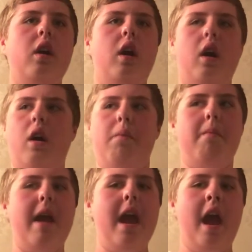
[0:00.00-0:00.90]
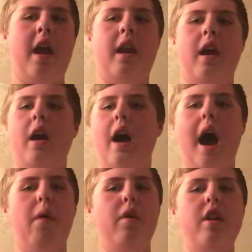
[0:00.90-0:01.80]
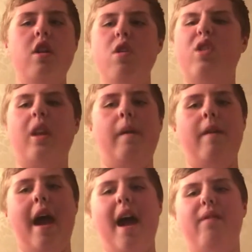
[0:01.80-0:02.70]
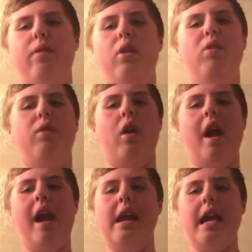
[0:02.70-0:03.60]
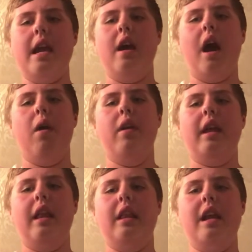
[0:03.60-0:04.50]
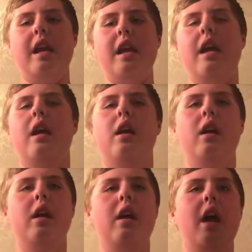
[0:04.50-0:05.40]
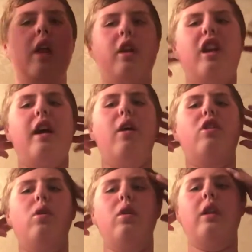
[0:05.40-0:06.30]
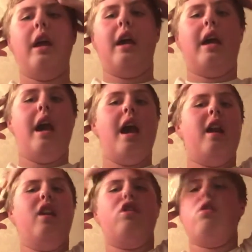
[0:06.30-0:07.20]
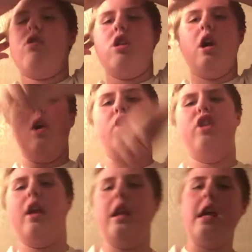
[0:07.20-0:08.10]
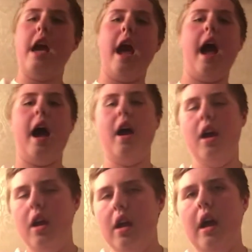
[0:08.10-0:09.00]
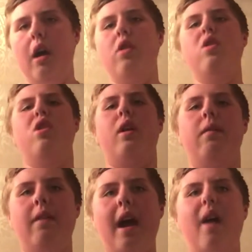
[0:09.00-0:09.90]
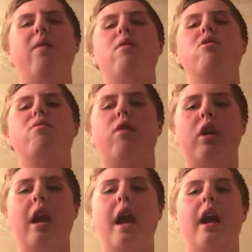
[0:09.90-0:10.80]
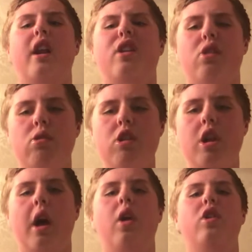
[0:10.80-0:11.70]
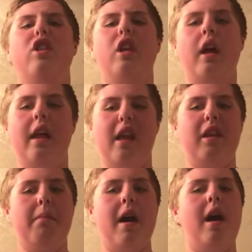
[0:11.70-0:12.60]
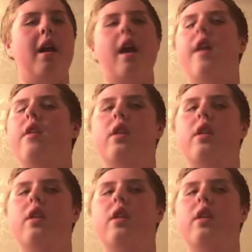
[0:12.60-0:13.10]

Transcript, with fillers: Oh man, I wouldn't use the fast food for any. I would get the, unless I was doing like canister shells, then yeah. I'll use the fast food for canister shells. That's about it.